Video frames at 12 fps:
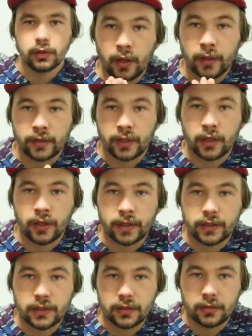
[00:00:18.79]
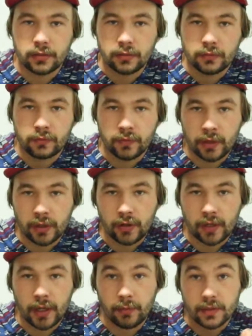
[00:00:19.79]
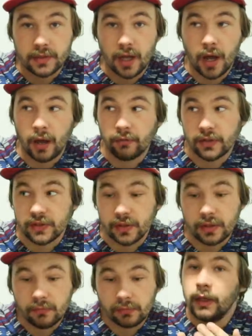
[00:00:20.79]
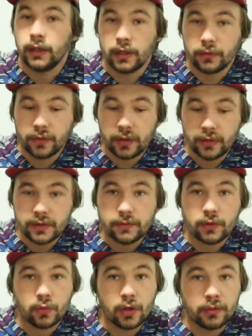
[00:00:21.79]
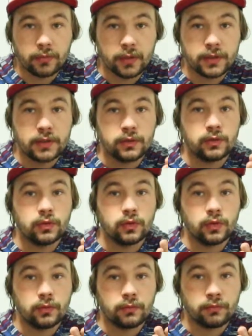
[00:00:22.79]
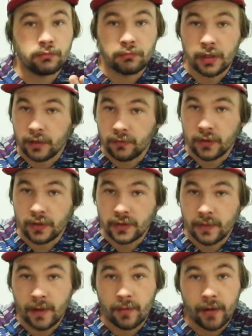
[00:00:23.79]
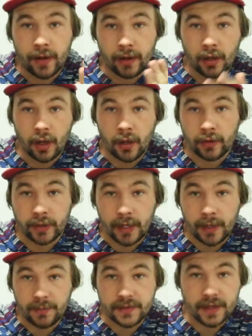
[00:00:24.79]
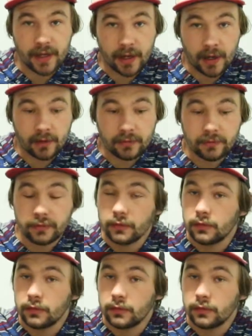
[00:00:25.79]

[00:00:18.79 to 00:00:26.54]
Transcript: I like to collect video cameras, obviously. In later videos, if you're wanting me to make videos about my other cameras that I have,